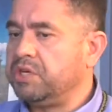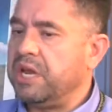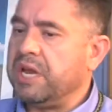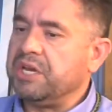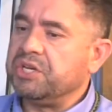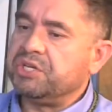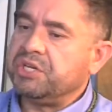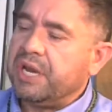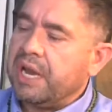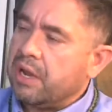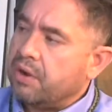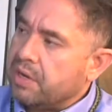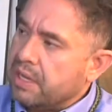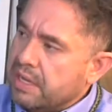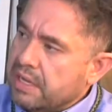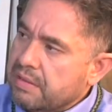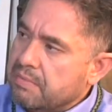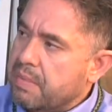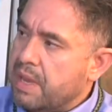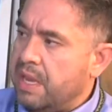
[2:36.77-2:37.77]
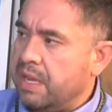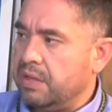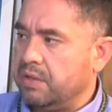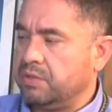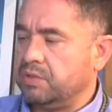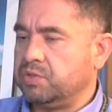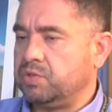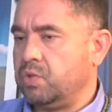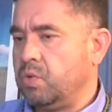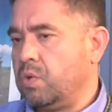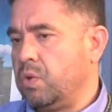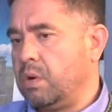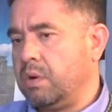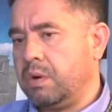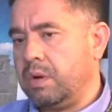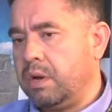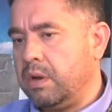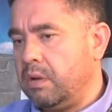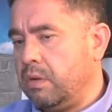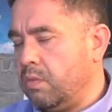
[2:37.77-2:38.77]
changing out emails
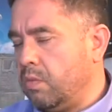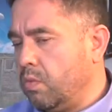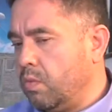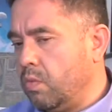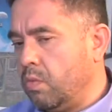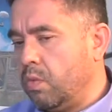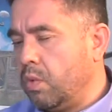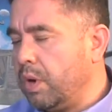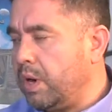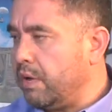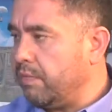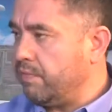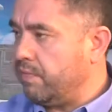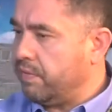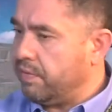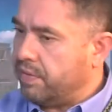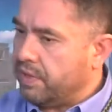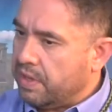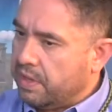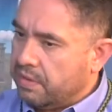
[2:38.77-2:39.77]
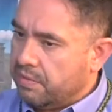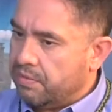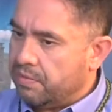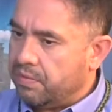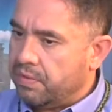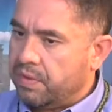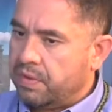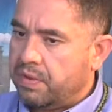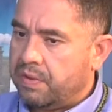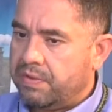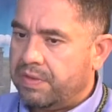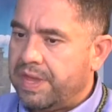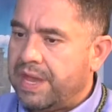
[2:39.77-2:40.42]
or you know whatever the the,